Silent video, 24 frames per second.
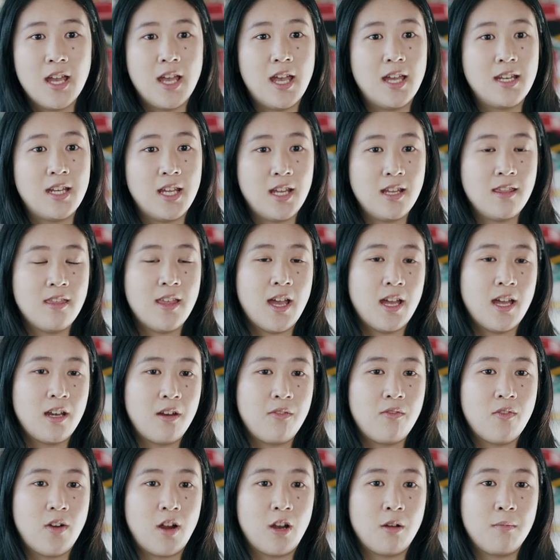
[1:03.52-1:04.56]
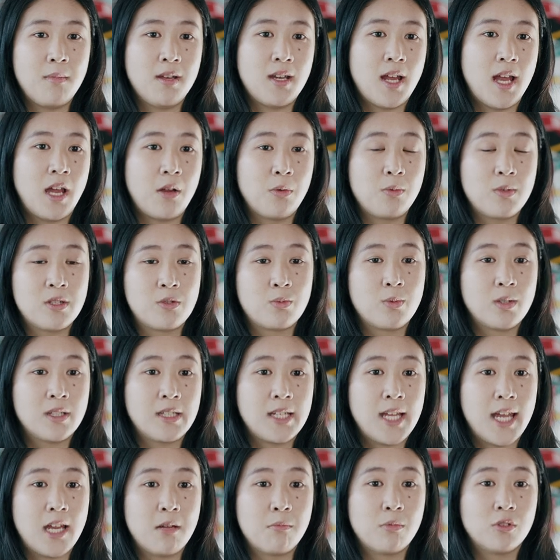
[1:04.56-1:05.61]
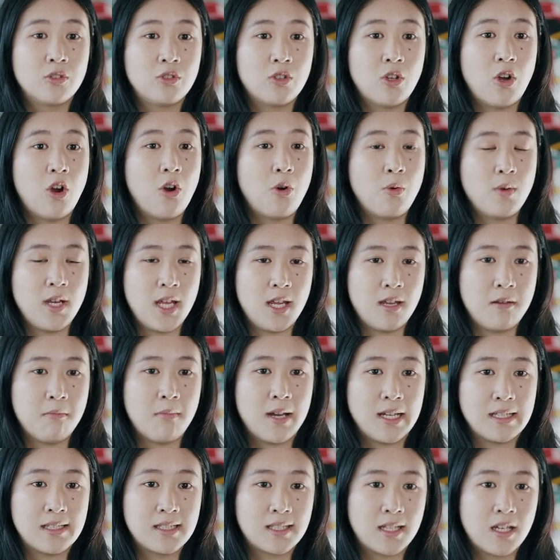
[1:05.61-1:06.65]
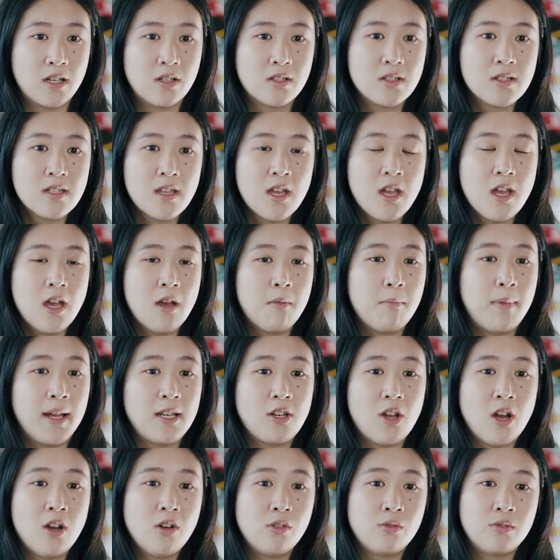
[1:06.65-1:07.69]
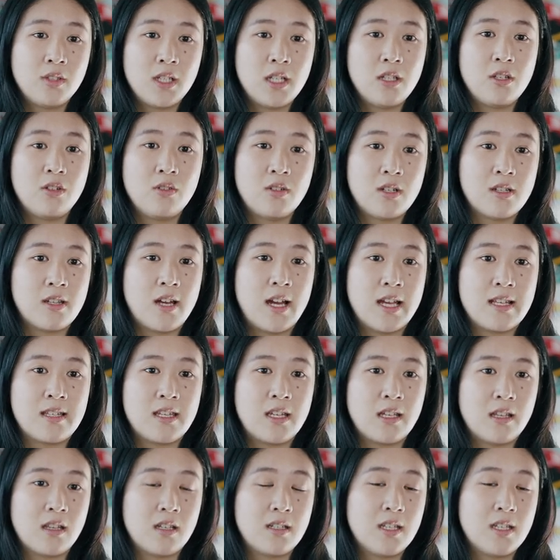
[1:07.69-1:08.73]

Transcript: And in that environment, I was really able to hone in my skills by not only utilizing the